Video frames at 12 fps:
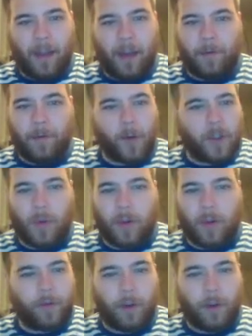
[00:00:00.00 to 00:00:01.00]
first one
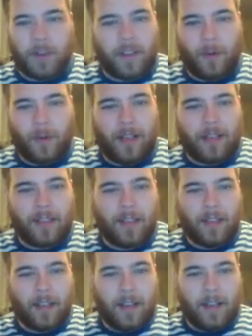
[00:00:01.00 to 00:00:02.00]
first. Otherwise,
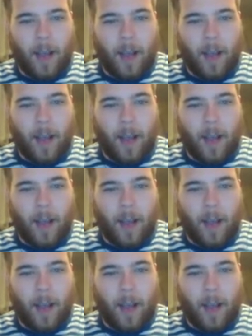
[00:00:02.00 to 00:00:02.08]
I'm